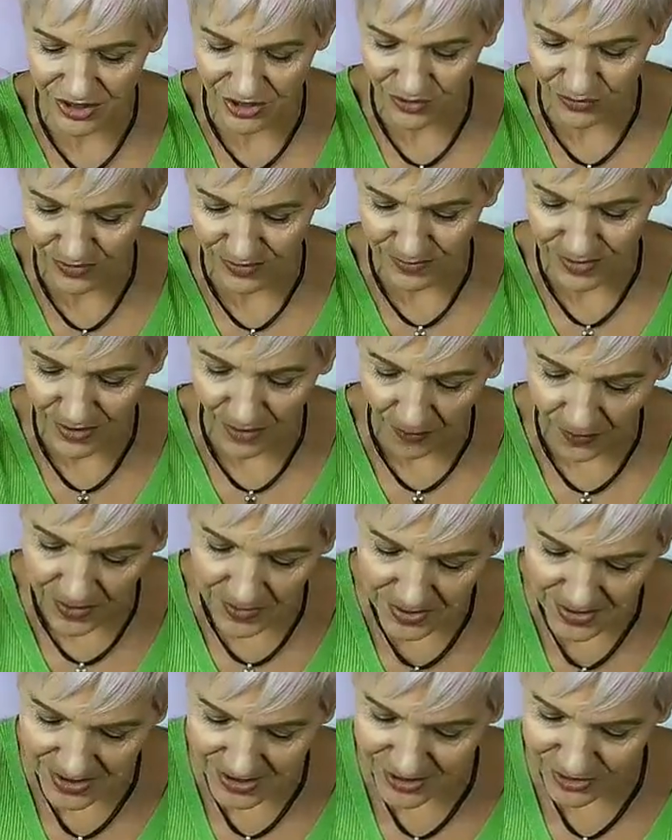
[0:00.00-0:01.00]
to it. Be
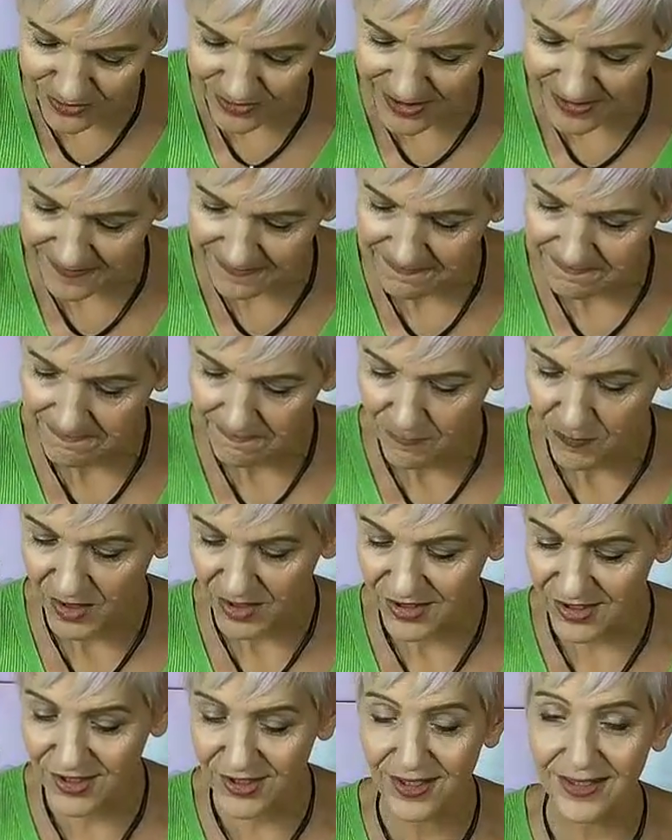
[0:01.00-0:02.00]
open to it.
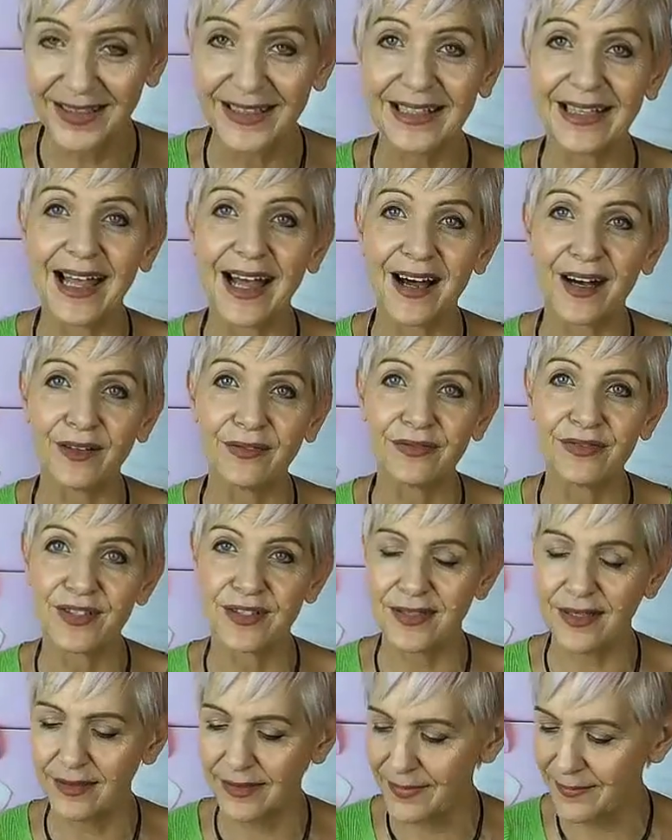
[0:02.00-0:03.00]
Certainly love,
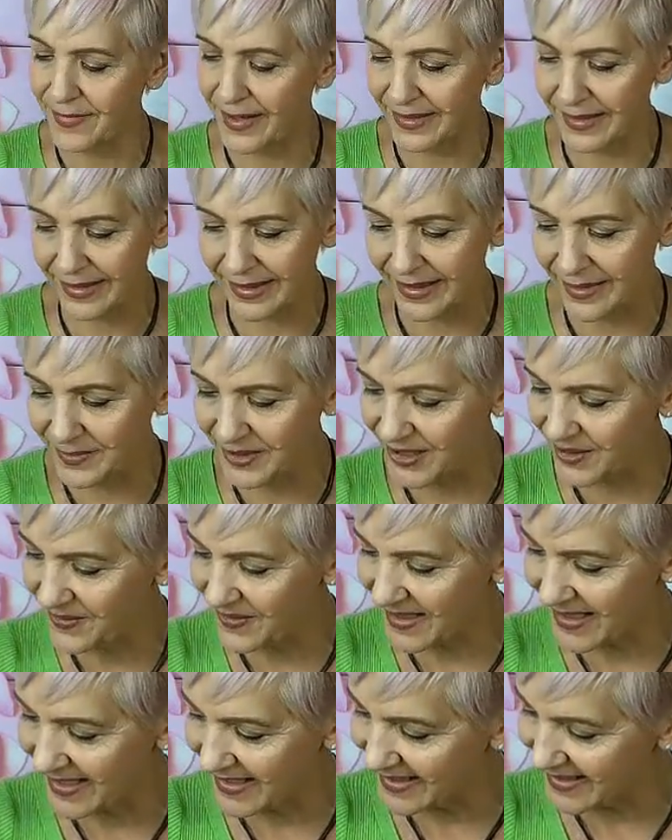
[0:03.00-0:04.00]
certainly money coming your
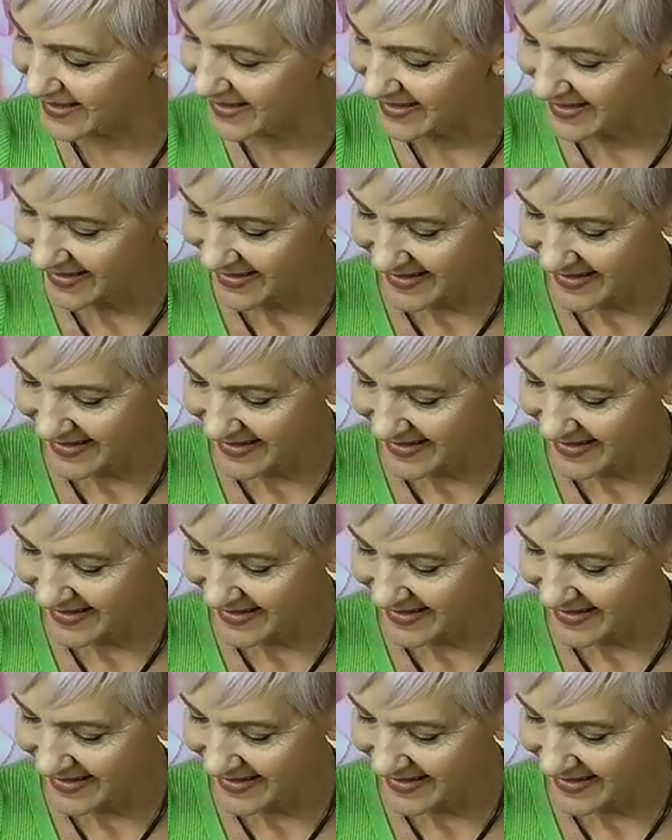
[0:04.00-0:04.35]
way.